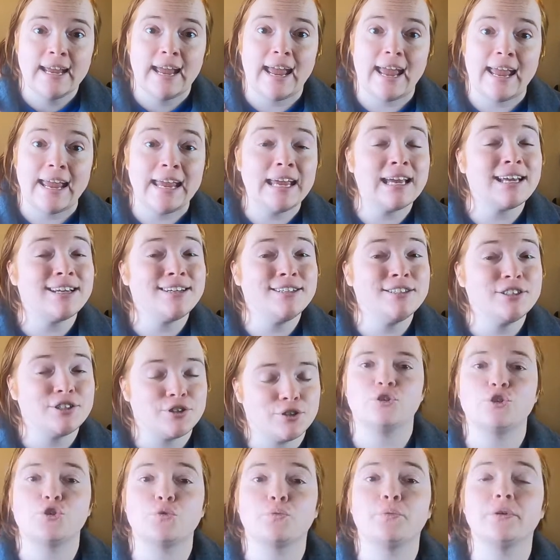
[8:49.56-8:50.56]
And
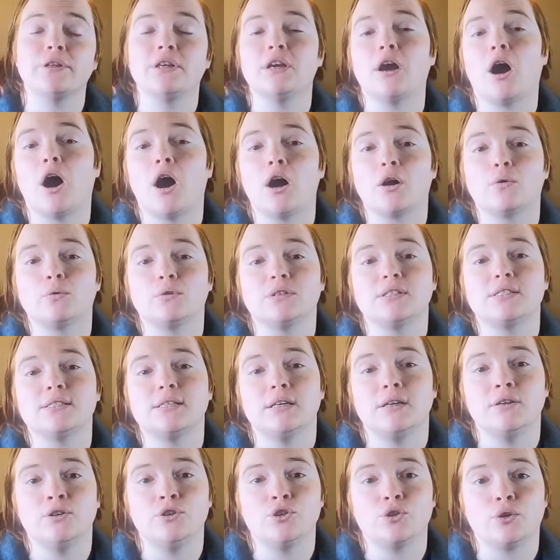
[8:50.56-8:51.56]
there's a really awkward
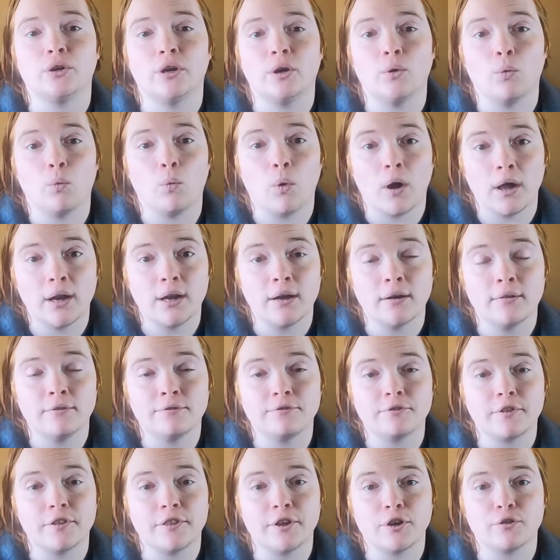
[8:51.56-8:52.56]
scene during one
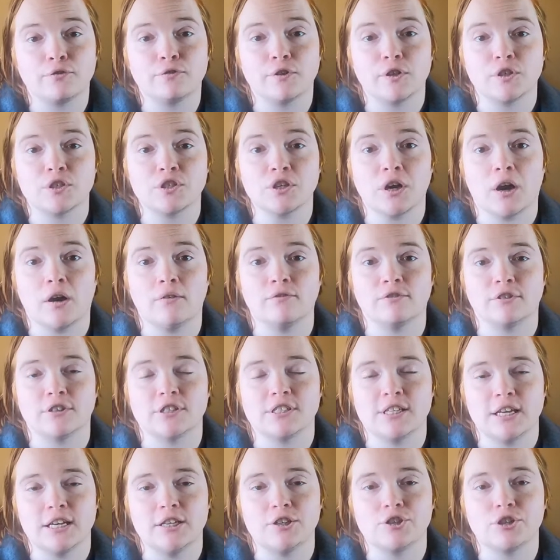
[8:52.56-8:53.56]
of their first
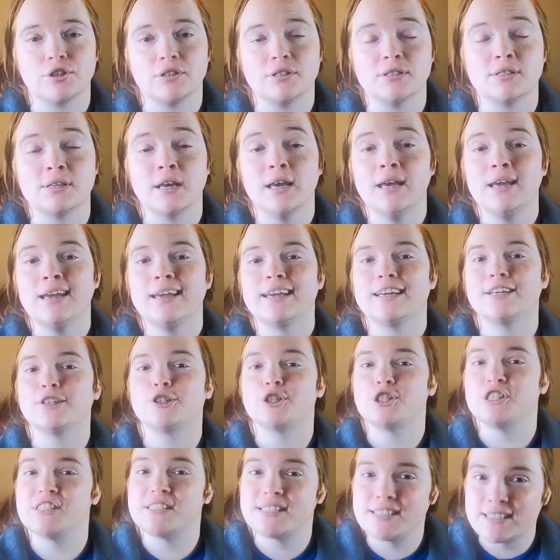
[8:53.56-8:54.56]
conversations because
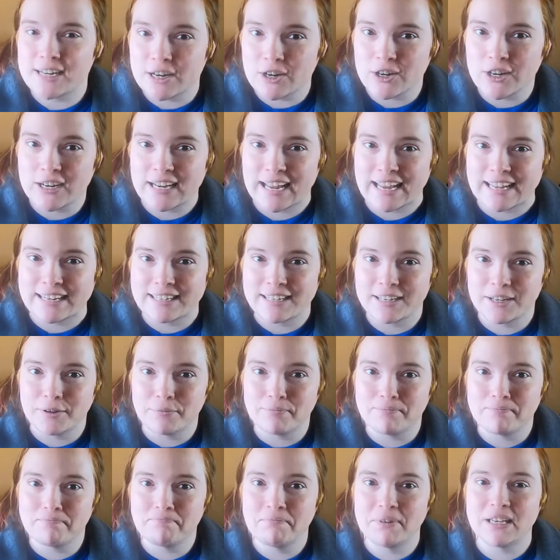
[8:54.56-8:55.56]
she's staring at
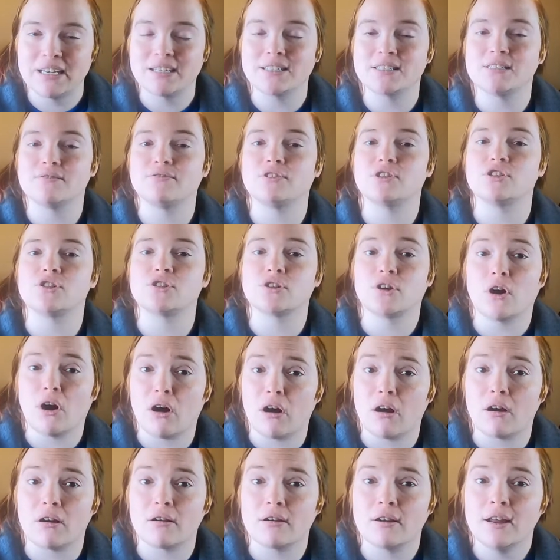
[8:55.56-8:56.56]
him because of the
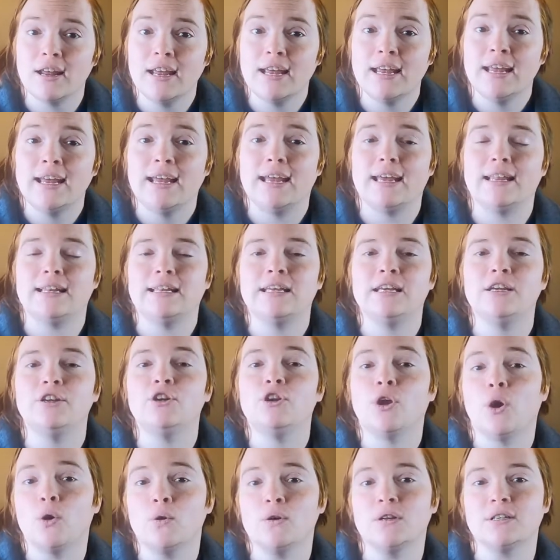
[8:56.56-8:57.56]
scar. And he
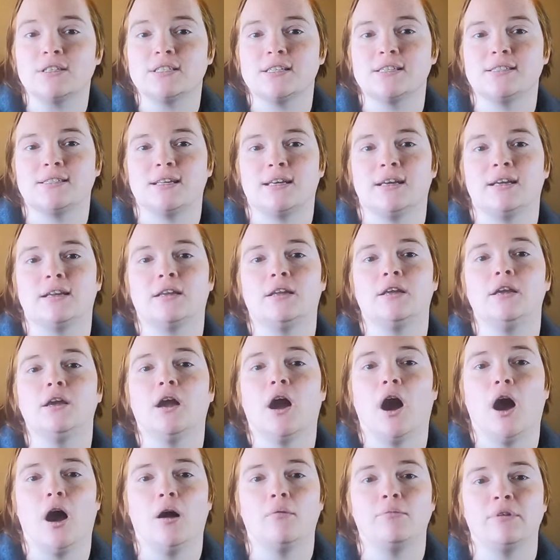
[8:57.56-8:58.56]
notices it and he
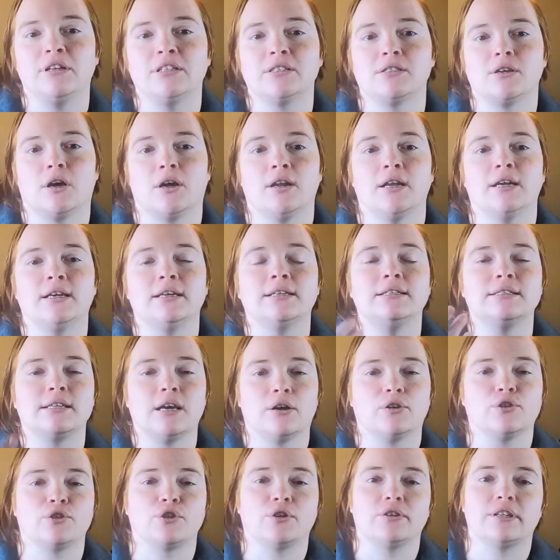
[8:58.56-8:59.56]
comments on it and
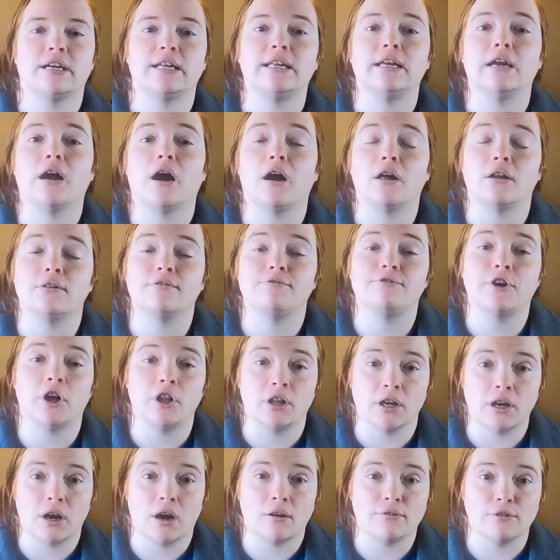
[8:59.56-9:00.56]
tells her that he caught it
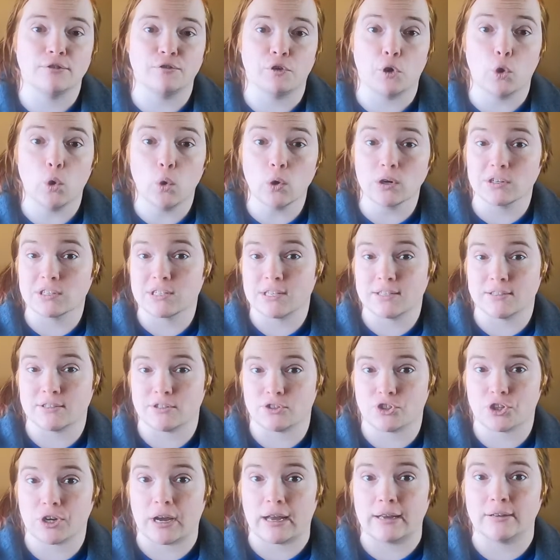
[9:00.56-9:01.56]
falling off of a horse as a
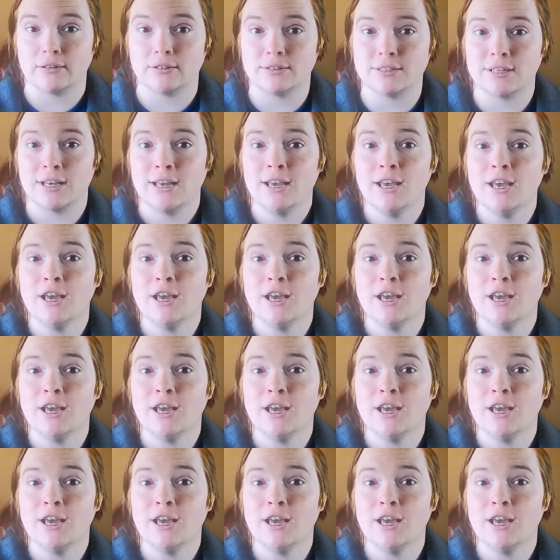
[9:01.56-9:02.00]
child.